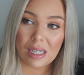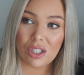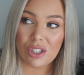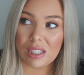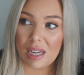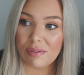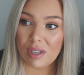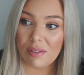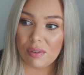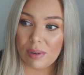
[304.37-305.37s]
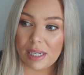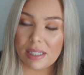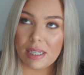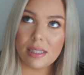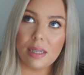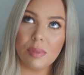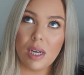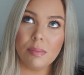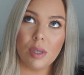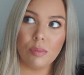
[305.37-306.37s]
You just have to have a rest. And
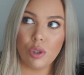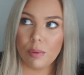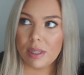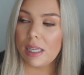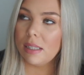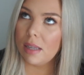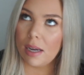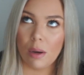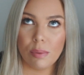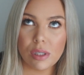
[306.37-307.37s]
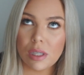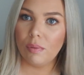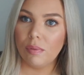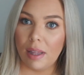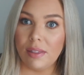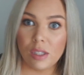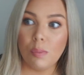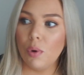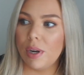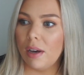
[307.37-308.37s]
sometimes I'm doing things like I was like this
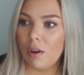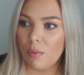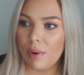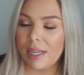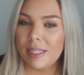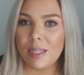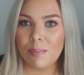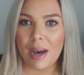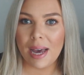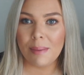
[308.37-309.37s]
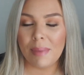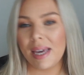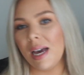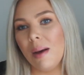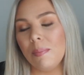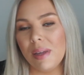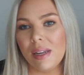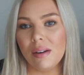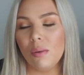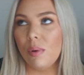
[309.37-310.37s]
morning I got ready, did my makeup
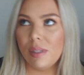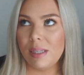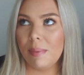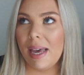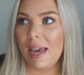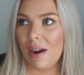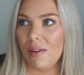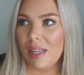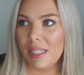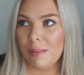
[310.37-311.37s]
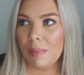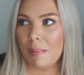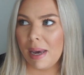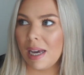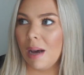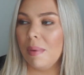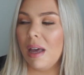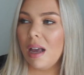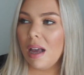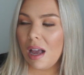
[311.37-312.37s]
and did my hair and then did my makeup.
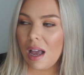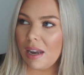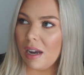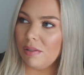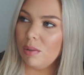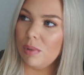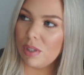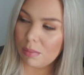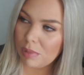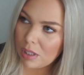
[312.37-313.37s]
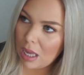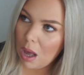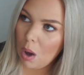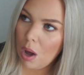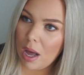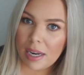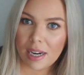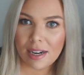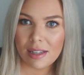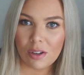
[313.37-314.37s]
And afterwards I'm just like, oh, I
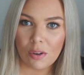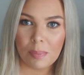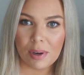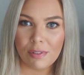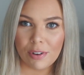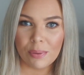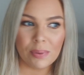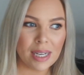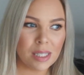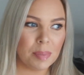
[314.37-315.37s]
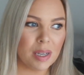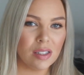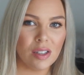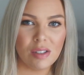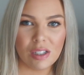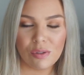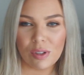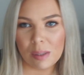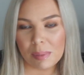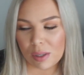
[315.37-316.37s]
need a little bit of a rest because I just
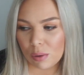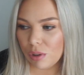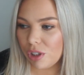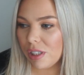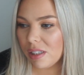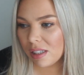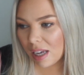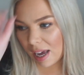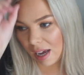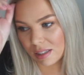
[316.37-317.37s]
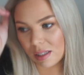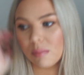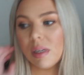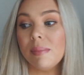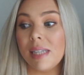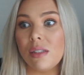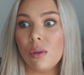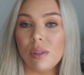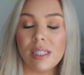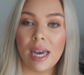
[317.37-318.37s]
feel a bit nauseous. And sometimes that's
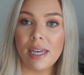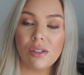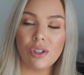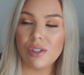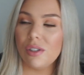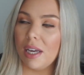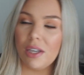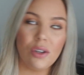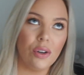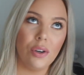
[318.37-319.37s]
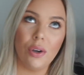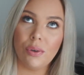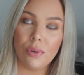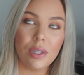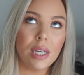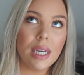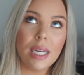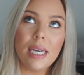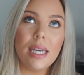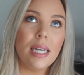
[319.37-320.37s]
all it takes, just like, you know, a good
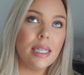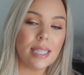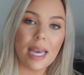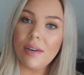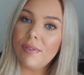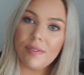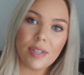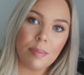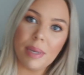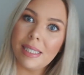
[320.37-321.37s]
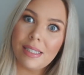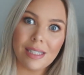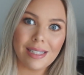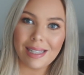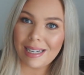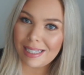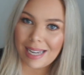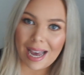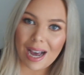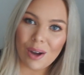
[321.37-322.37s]
10-15 minutes just sitting
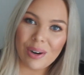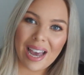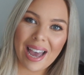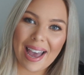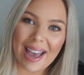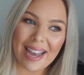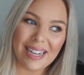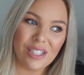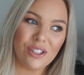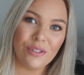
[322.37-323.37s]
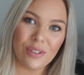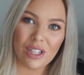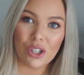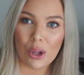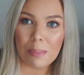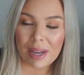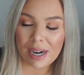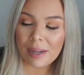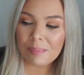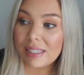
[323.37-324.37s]
down and you feel a lot better.